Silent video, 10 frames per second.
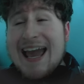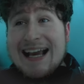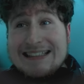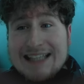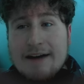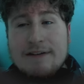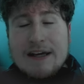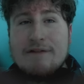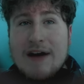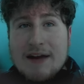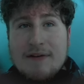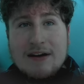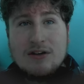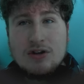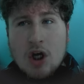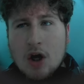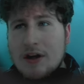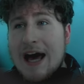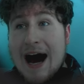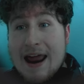It's definitely a very, very good card,
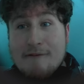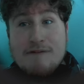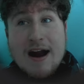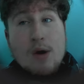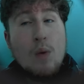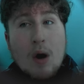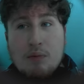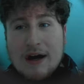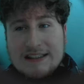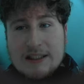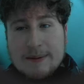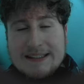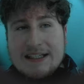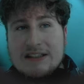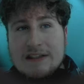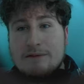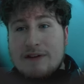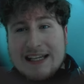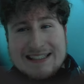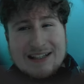and a very well priced SBC, because in
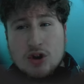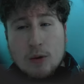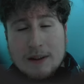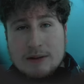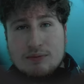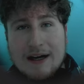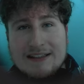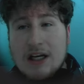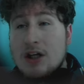Vinny's like double his price.